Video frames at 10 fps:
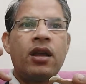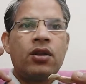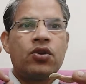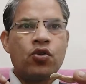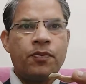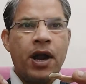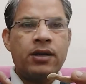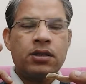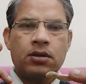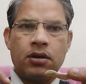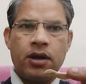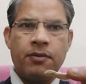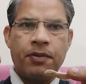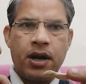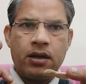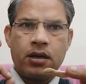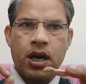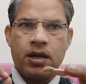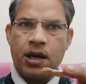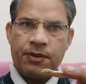Two parts, conoid part
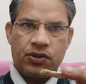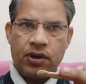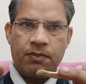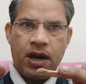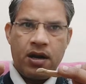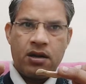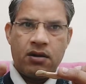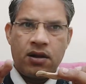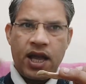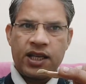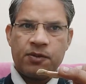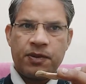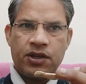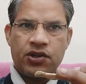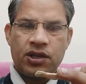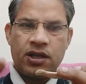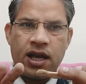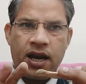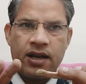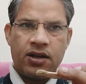and trapezoid part, expansion
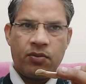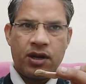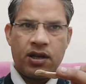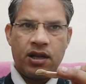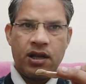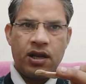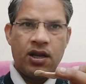and tubercle.